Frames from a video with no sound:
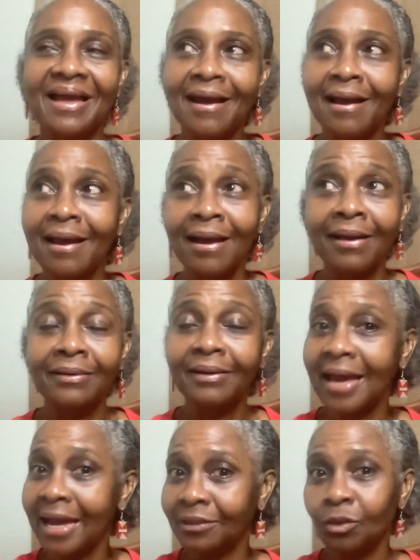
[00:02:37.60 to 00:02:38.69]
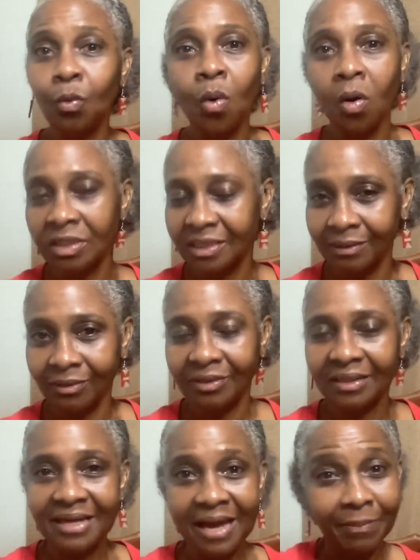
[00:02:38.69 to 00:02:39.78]
and the water,
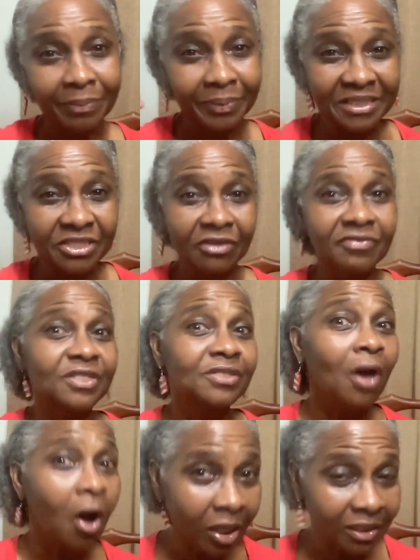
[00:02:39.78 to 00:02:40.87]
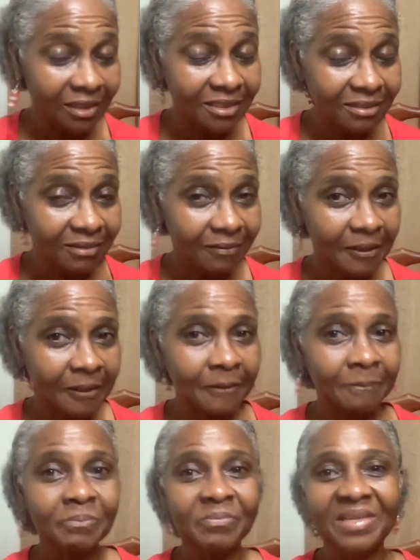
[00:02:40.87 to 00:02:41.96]
pinch of salt,
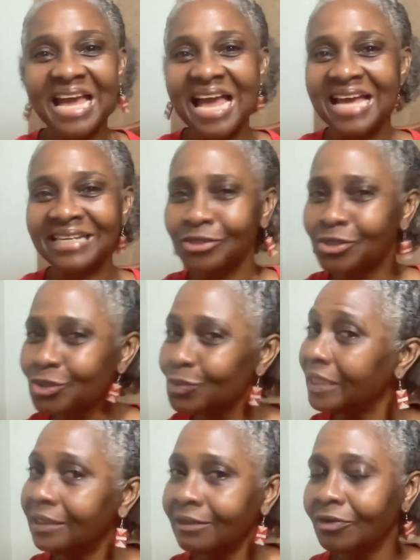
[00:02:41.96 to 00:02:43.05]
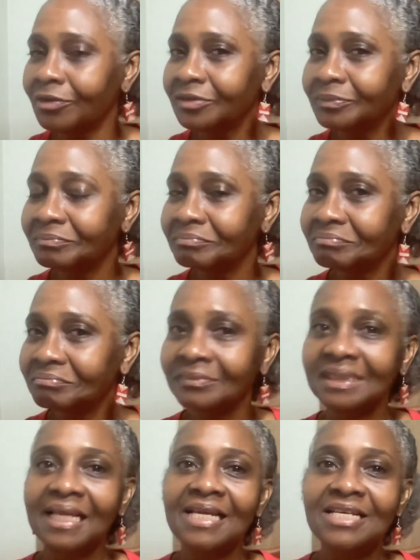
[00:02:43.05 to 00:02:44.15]
and a sweetener.
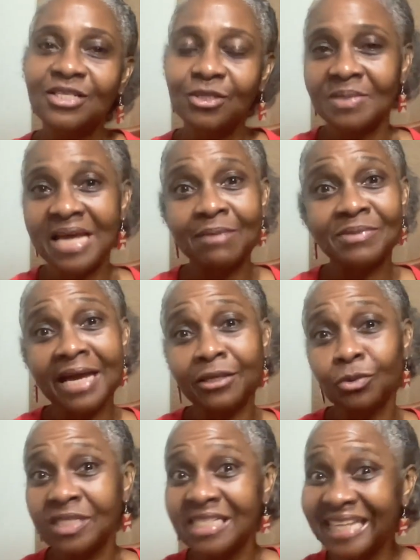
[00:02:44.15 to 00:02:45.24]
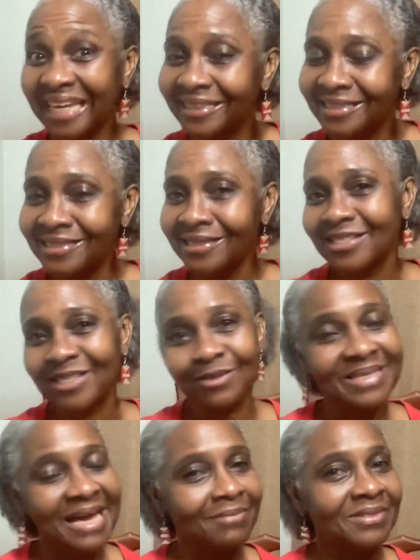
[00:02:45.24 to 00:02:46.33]
Sometimes I use dates,
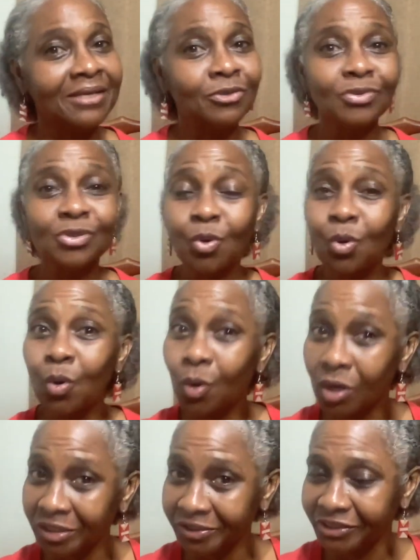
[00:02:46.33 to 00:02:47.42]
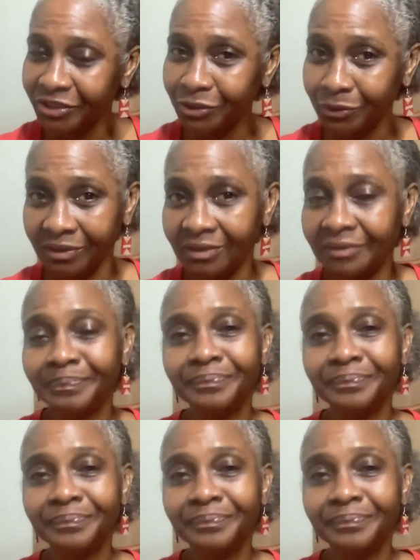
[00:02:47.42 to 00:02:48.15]
sometimes I use coconut sugar.